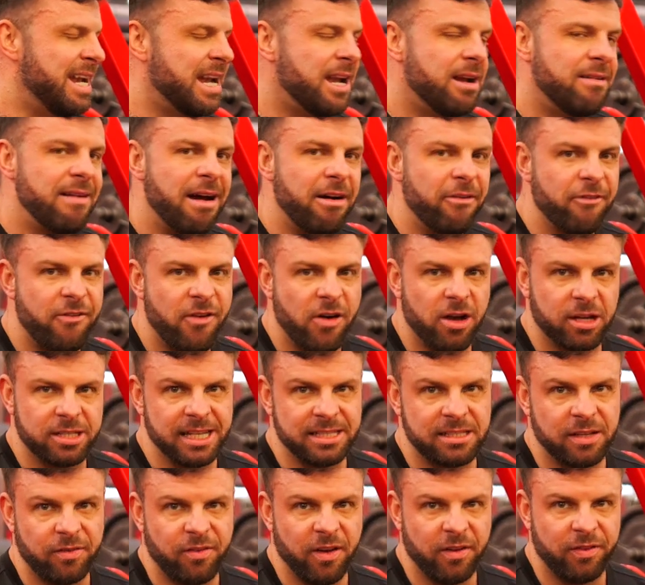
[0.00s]
and around 4
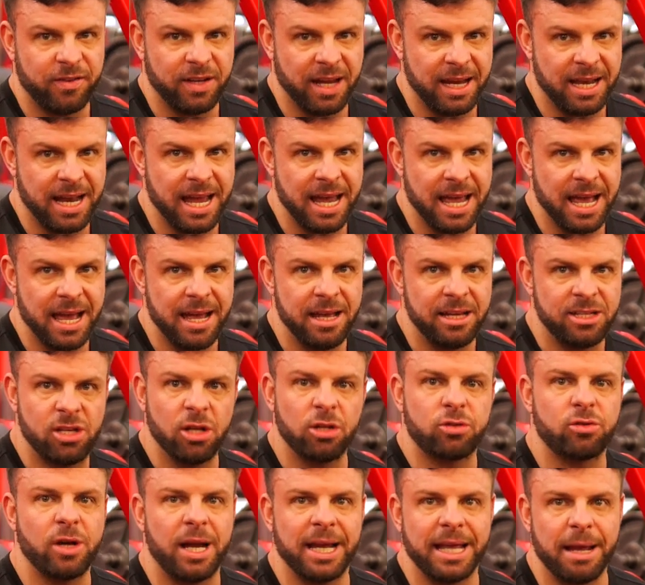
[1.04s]
sets of 15 here,
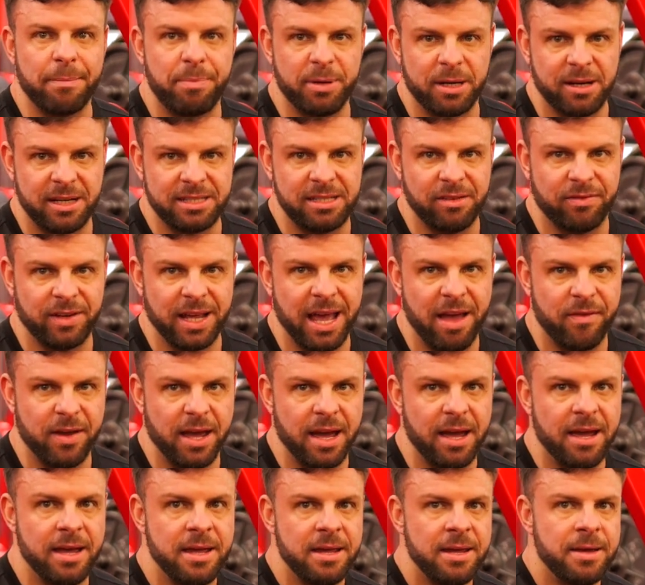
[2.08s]
still trying to get progressively
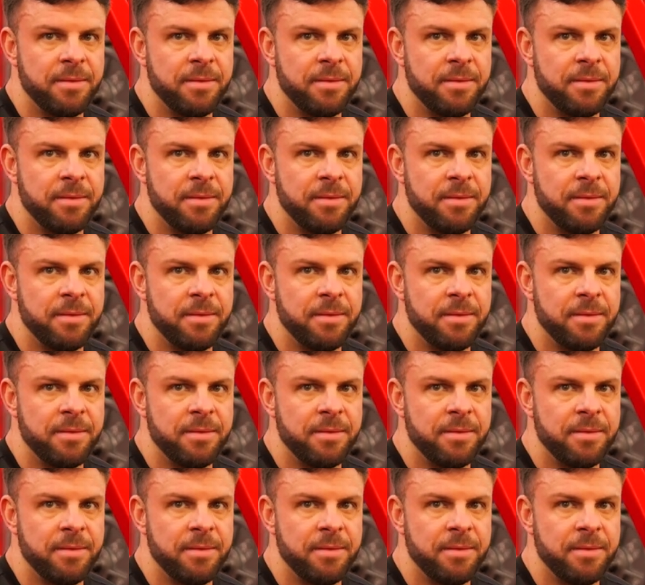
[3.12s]
heavier,